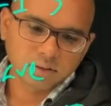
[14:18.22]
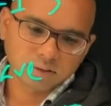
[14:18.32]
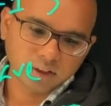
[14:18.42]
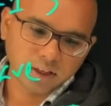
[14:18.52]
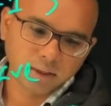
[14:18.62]

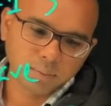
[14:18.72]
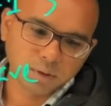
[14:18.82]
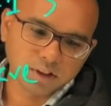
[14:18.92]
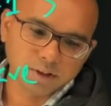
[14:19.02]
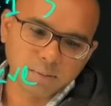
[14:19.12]
the
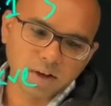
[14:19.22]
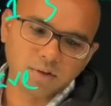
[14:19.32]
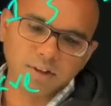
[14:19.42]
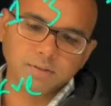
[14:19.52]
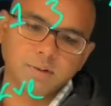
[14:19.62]
input is pi over
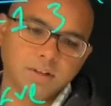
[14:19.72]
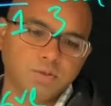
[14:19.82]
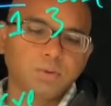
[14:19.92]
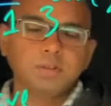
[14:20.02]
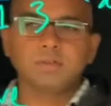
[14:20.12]
x minus
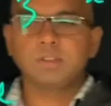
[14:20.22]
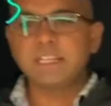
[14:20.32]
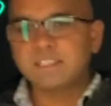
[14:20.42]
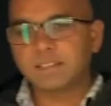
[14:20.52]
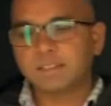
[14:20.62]
1, so
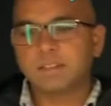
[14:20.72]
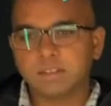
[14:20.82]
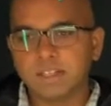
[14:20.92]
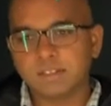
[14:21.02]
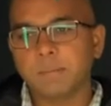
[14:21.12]

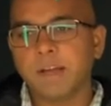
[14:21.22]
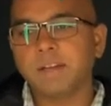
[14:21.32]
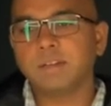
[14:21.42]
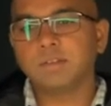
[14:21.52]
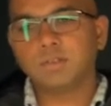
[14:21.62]
that's some
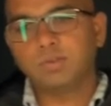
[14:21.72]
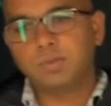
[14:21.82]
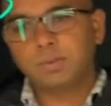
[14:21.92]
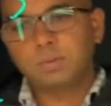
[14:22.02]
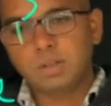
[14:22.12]
angle. So if
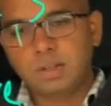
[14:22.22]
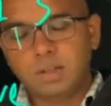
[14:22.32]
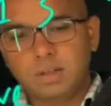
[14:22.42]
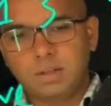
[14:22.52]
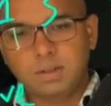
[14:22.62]
you
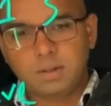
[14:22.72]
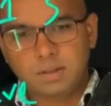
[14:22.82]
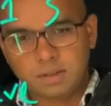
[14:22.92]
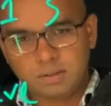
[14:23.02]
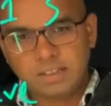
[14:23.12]

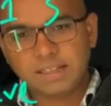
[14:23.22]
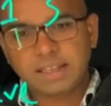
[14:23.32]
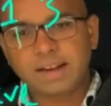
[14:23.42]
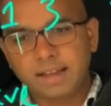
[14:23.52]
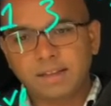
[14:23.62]
take
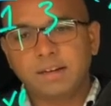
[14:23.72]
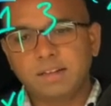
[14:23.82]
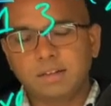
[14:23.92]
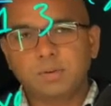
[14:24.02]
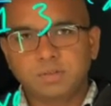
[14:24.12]
that angle
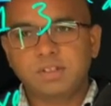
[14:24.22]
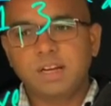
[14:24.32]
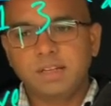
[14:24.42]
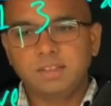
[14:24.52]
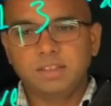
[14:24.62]
under
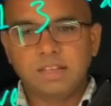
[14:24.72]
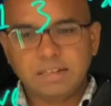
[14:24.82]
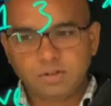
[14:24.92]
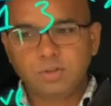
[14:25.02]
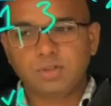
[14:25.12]
cosine, then that's
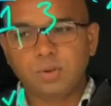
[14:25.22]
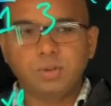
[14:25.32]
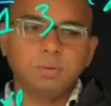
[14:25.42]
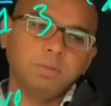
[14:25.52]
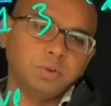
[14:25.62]
also going to
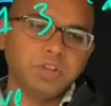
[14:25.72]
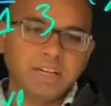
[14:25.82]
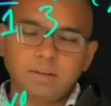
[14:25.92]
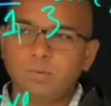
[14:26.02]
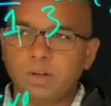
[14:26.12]
be between
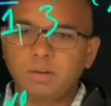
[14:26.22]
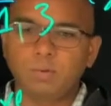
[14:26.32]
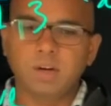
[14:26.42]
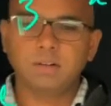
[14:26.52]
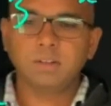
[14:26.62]
-1 and
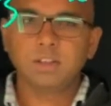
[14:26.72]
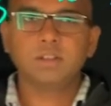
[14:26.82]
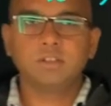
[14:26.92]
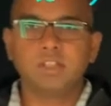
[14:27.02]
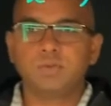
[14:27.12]
1,
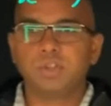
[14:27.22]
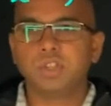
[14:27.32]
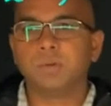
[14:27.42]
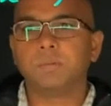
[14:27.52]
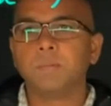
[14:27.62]
that's for sure.